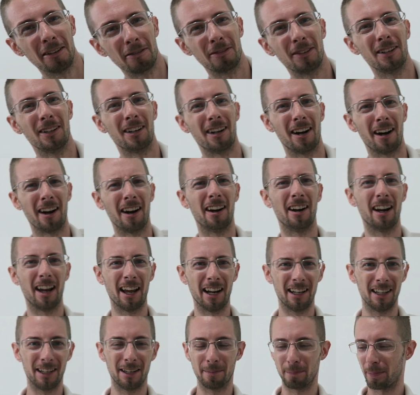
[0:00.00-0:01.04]
if there are
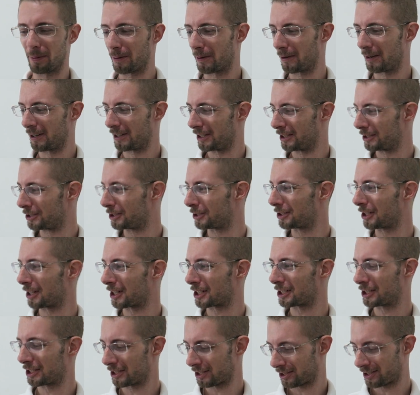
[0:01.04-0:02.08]
any important
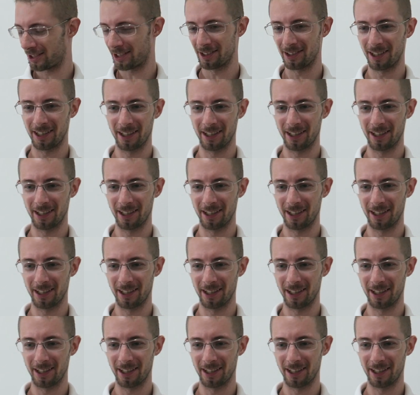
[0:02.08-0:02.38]
instructions in